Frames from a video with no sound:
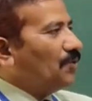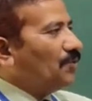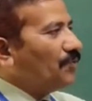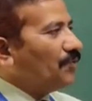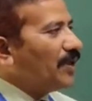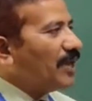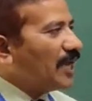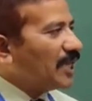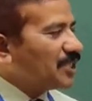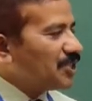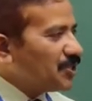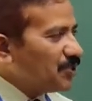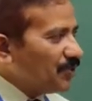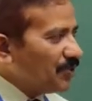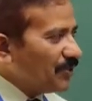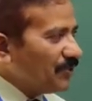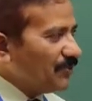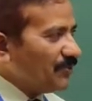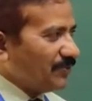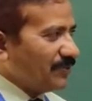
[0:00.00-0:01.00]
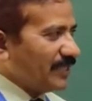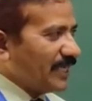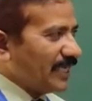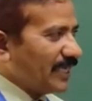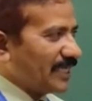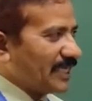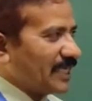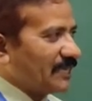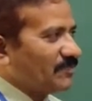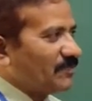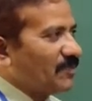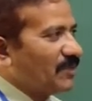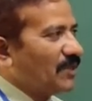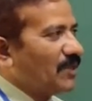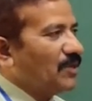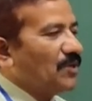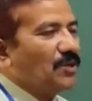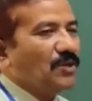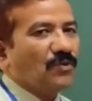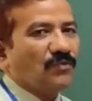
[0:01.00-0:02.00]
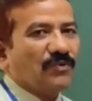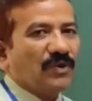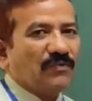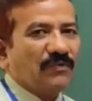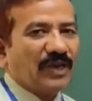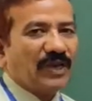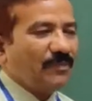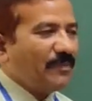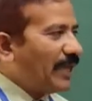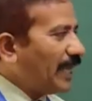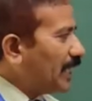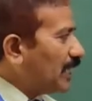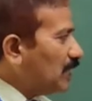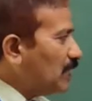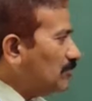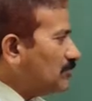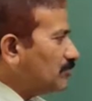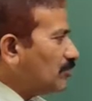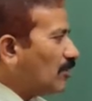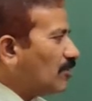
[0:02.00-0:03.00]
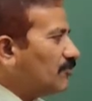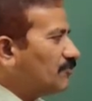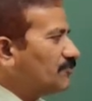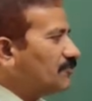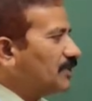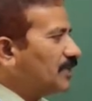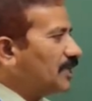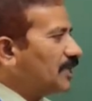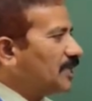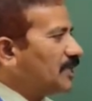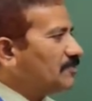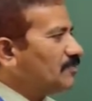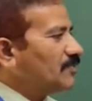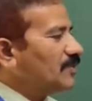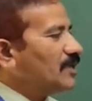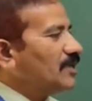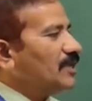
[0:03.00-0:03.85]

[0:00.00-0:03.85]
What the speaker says: We assure you that we will make use of the